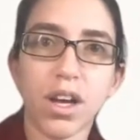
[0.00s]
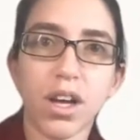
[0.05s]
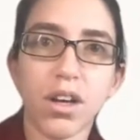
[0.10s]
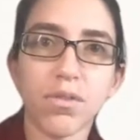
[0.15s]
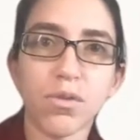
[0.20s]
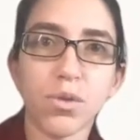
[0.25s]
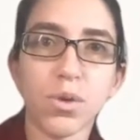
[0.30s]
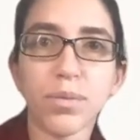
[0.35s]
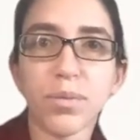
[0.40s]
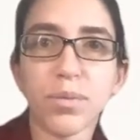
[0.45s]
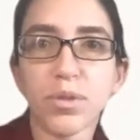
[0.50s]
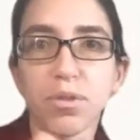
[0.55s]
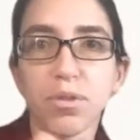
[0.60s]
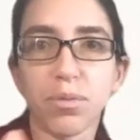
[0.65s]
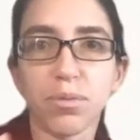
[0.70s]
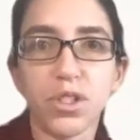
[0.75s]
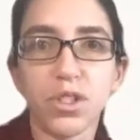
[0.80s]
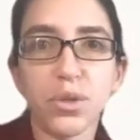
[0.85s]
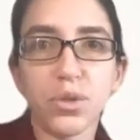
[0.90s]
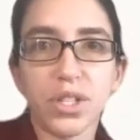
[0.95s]
formed from
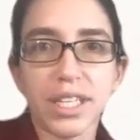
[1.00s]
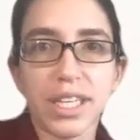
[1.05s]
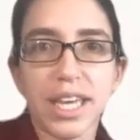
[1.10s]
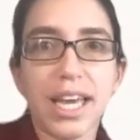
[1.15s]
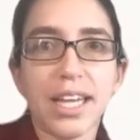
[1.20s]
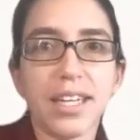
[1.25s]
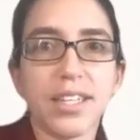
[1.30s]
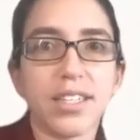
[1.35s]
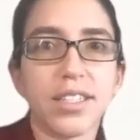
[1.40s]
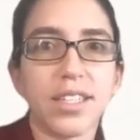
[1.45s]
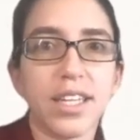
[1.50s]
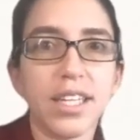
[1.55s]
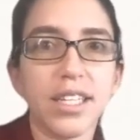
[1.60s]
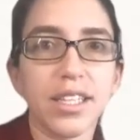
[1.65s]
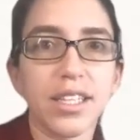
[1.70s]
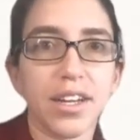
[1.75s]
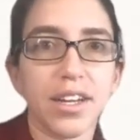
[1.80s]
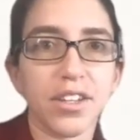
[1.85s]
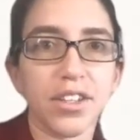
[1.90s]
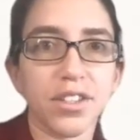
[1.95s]
choosing k distinct
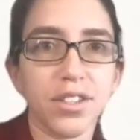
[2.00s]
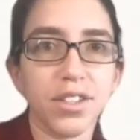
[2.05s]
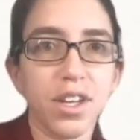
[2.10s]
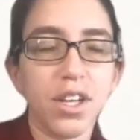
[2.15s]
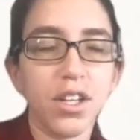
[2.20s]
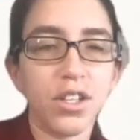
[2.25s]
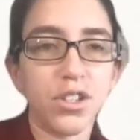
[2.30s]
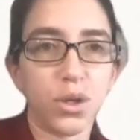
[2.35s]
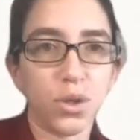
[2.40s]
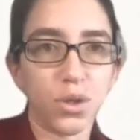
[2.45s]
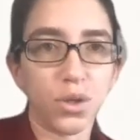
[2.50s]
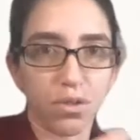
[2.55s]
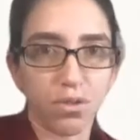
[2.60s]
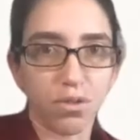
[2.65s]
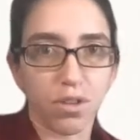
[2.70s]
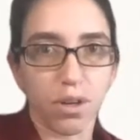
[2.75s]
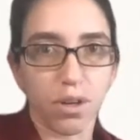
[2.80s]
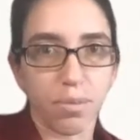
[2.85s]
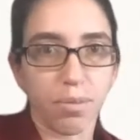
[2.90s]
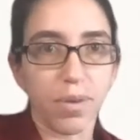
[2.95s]
letters chosen
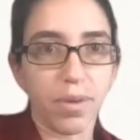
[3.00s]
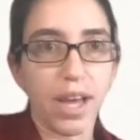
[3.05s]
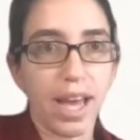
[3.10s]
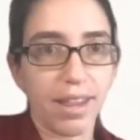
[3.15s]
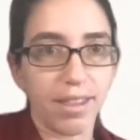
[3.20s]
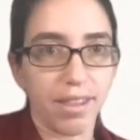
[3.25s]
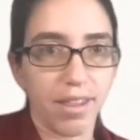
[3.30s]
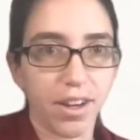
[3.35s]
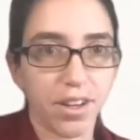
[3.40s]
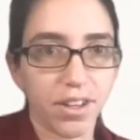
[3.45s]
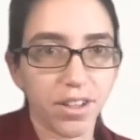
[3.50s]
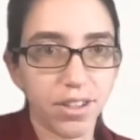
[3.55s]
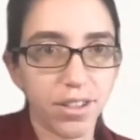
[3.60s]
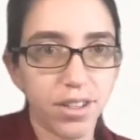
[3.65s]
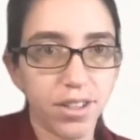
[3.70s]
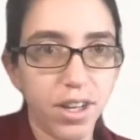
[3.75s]
from n letters?